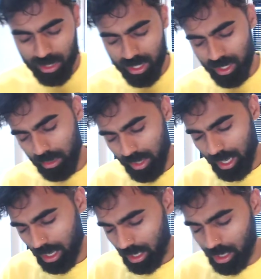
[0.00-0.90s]
what to do with
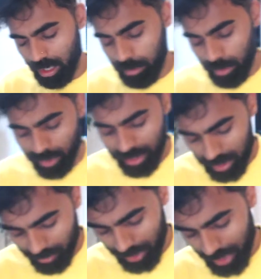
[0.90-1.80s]
our cardboard and
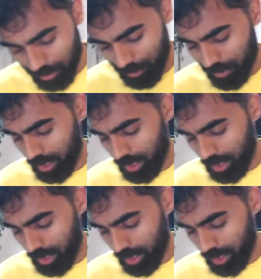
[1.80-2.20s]
stuff like that.